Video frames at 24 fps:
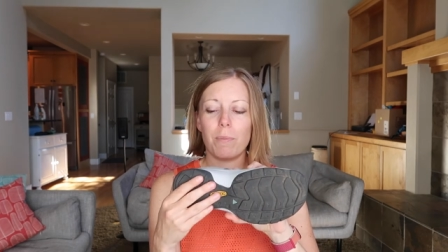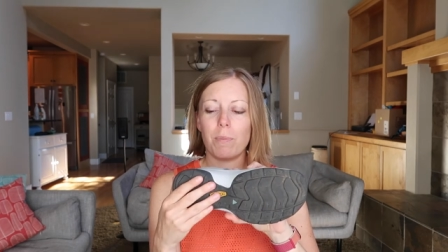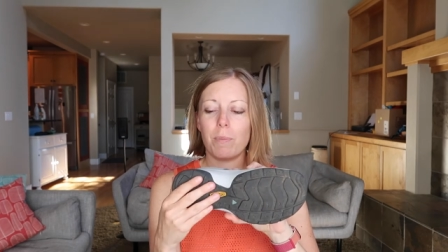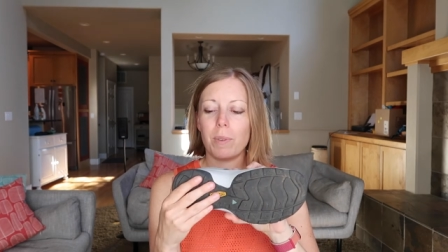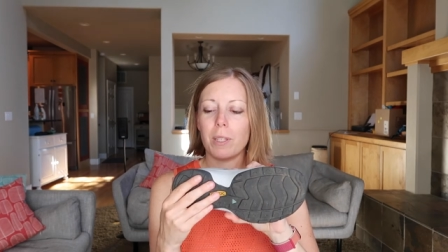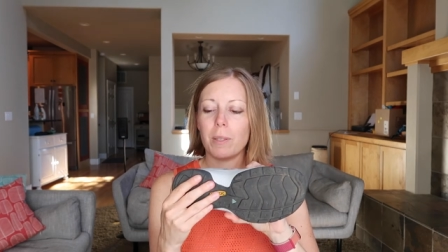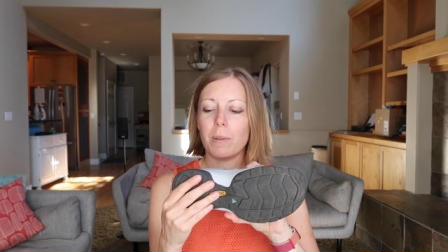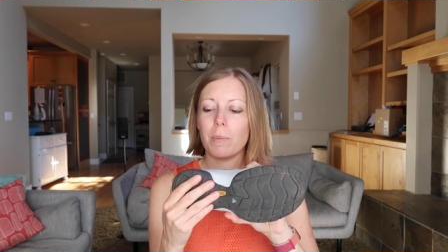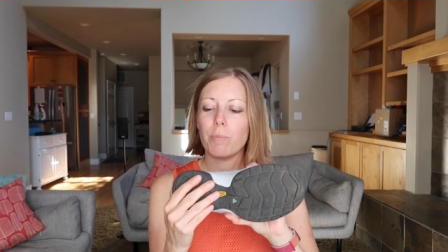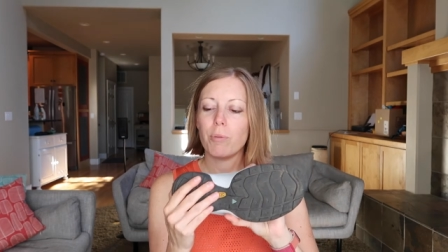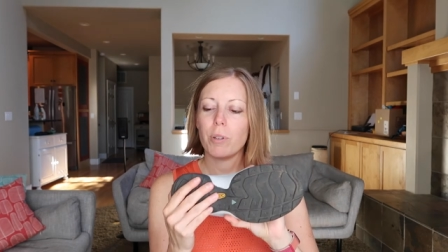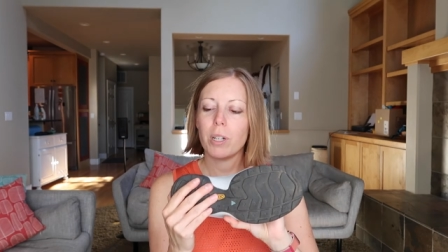
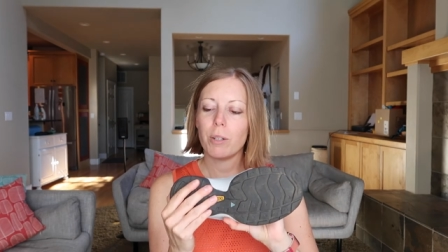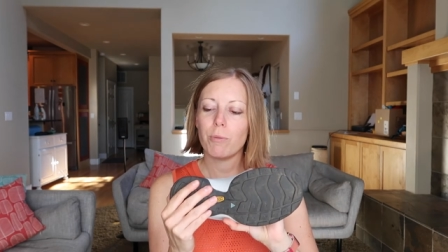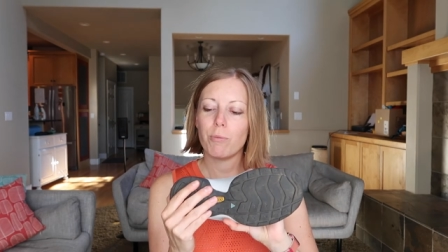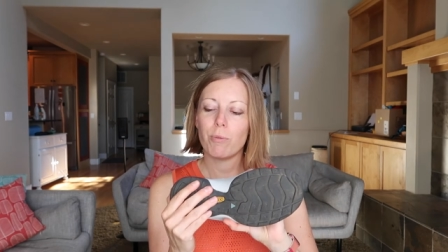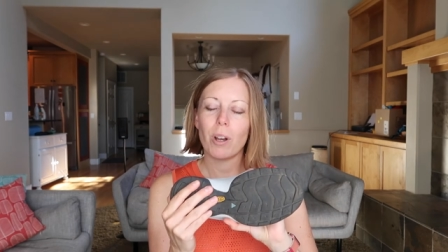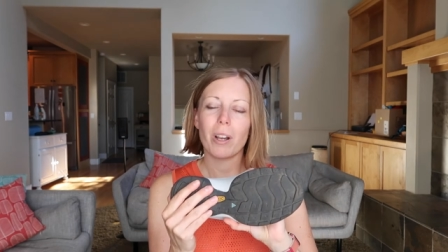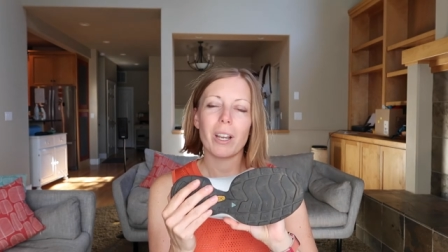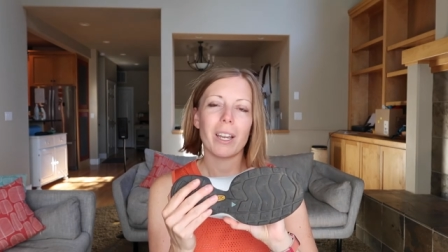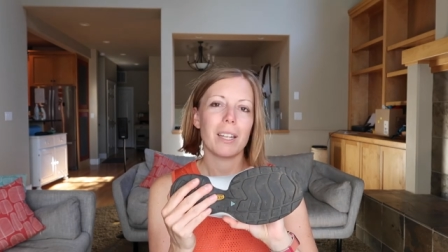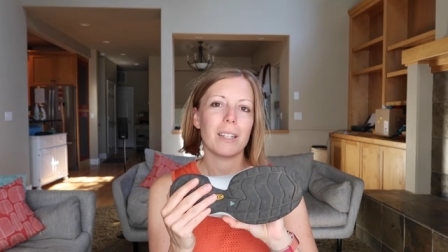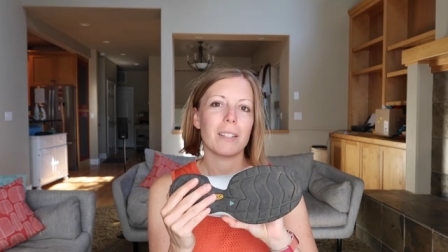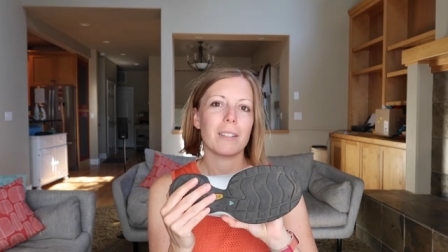pretty
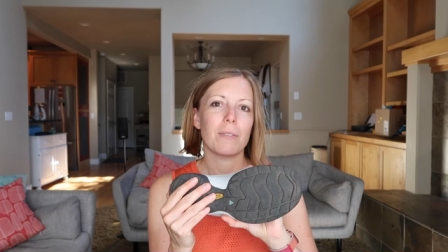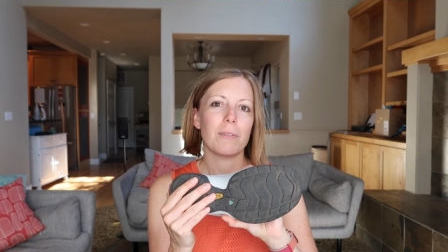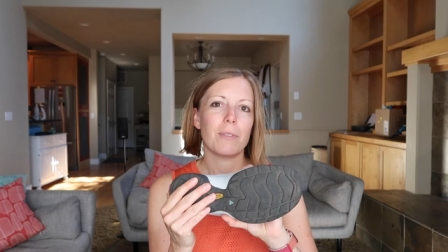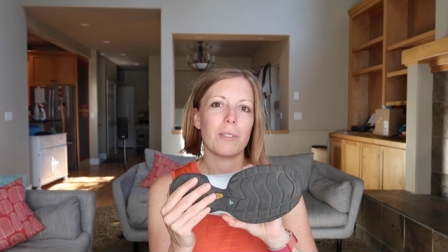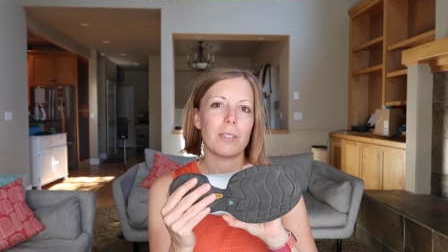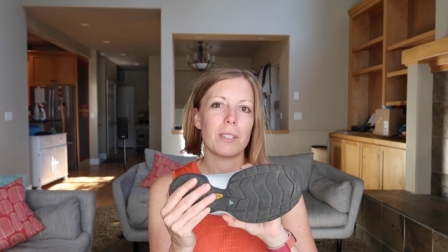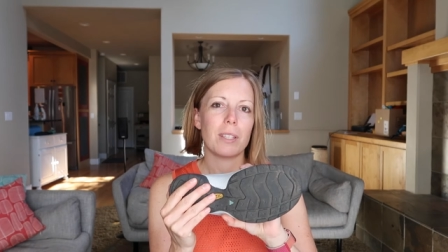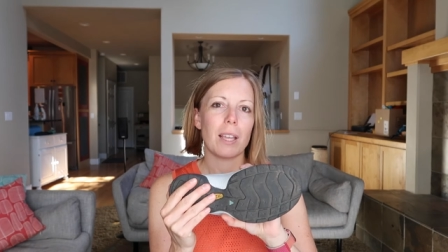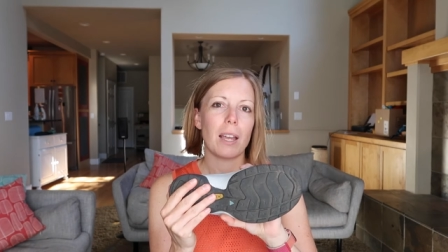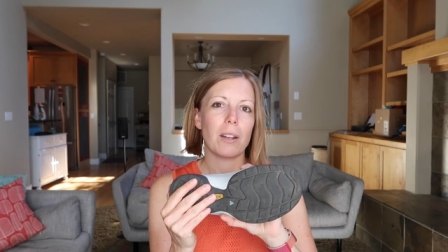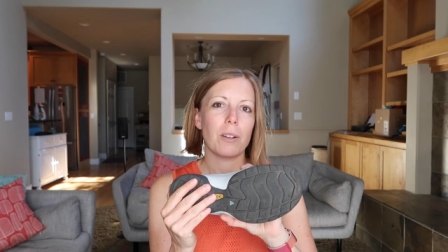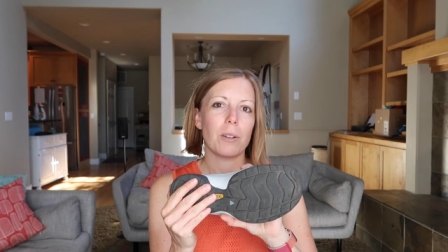rugged
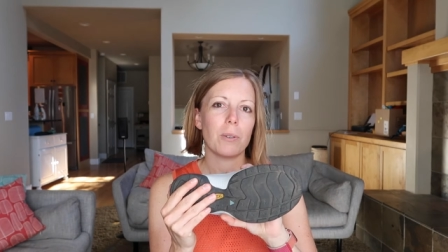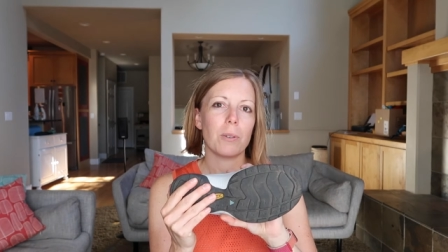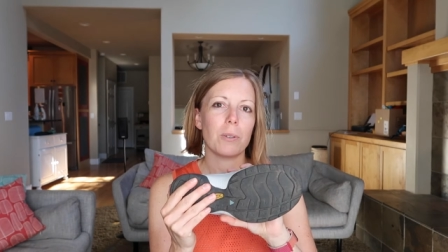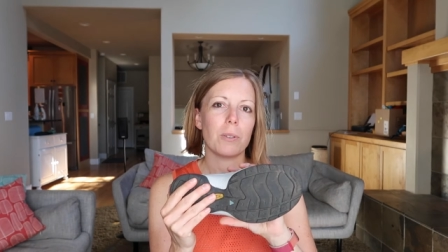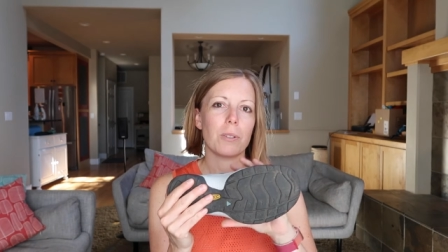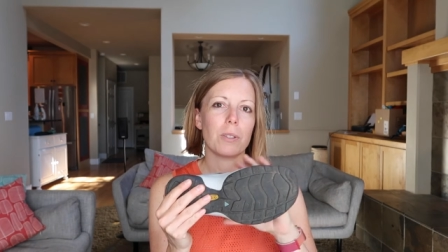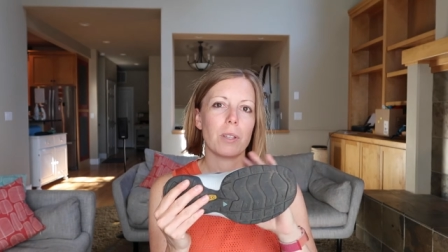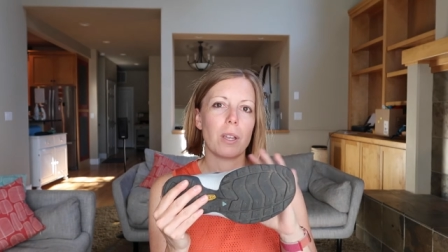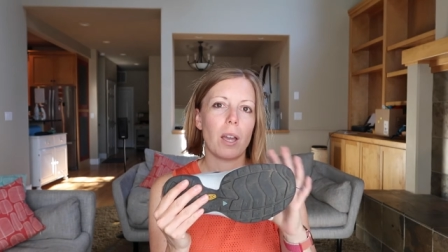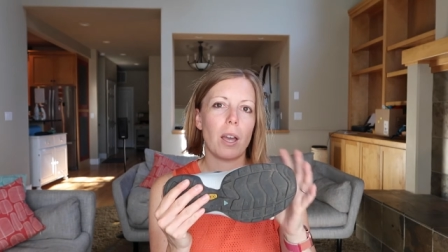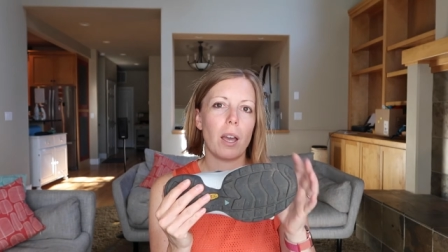for sandals,